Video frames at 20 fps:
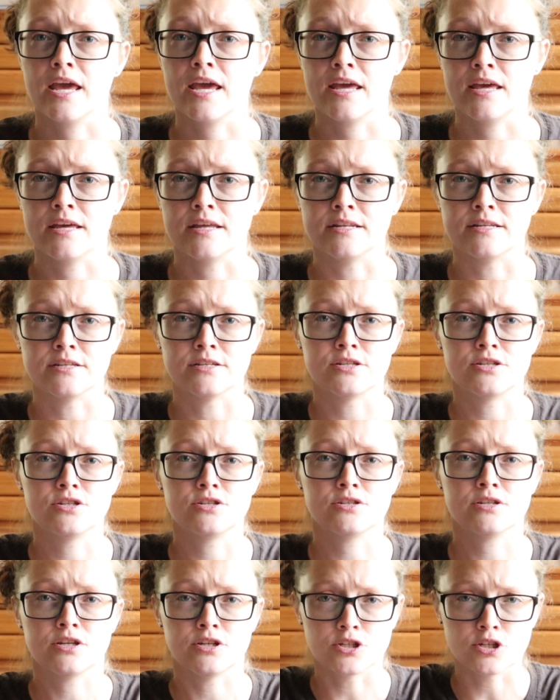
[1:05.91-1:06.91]
and
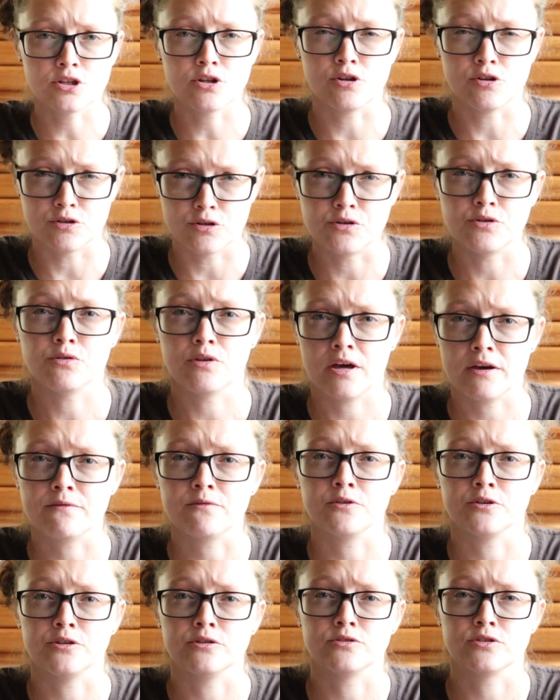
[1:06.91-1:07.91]
continue to do that
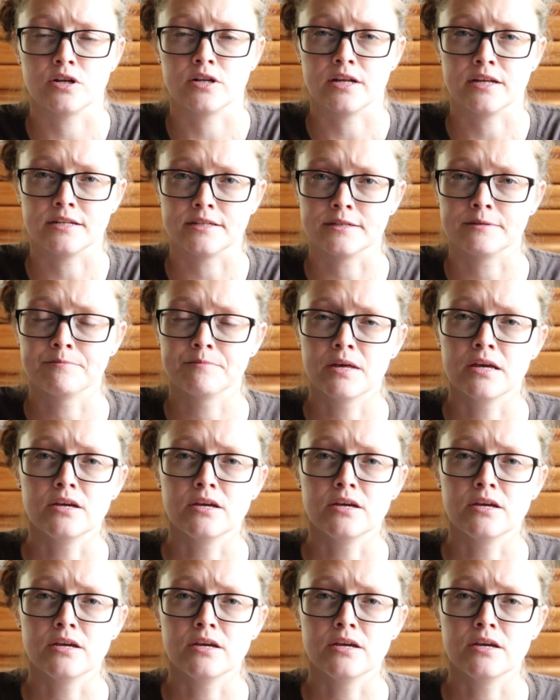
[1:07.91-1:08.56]
for years on end.